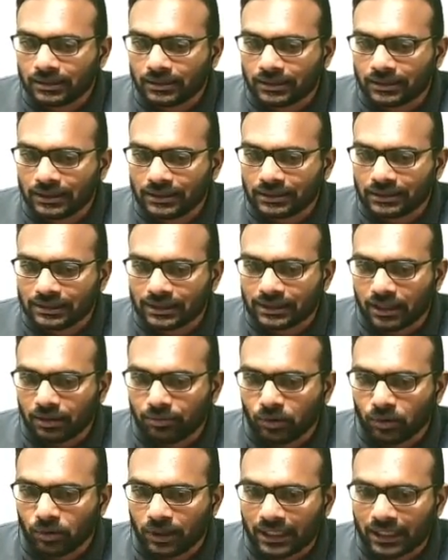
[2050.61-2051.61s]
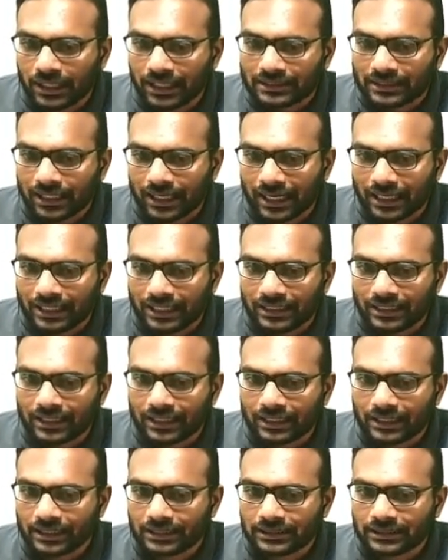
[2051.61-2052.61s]
this term only has a kinetic
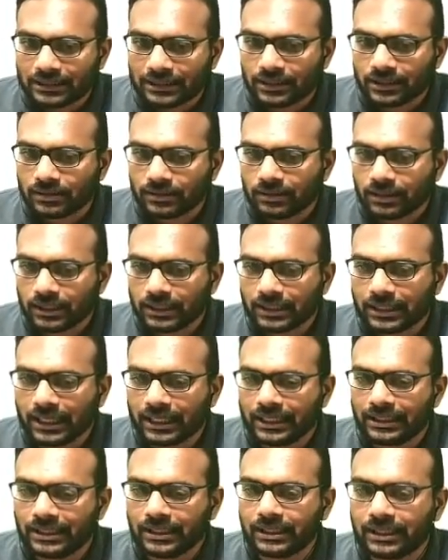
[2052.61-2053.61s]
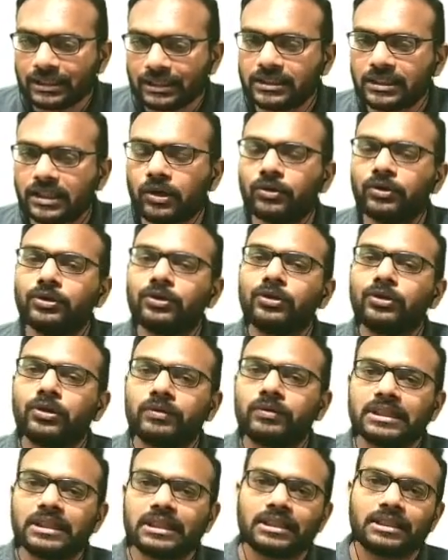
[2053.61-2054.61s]
energy, right? Kinetic energy. How do you know
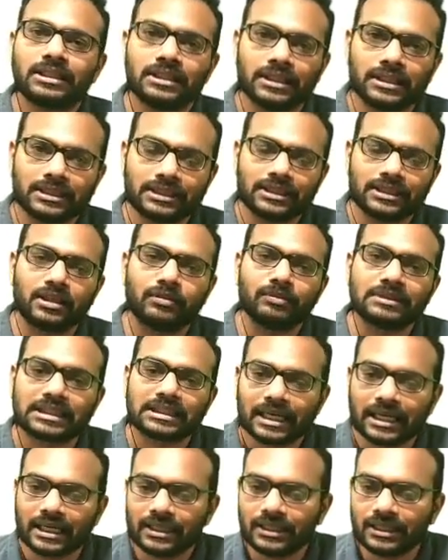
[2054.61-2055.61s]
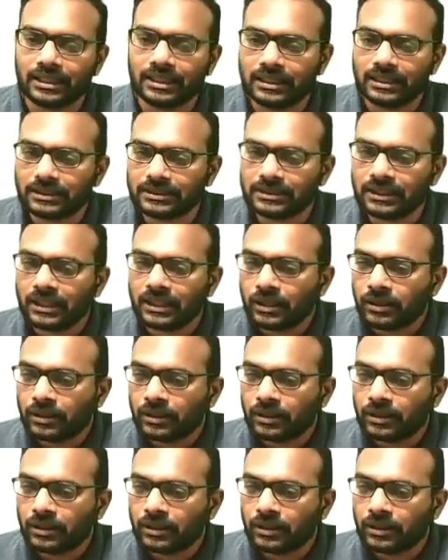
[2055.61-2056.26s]
whether a term is a kinetic energy?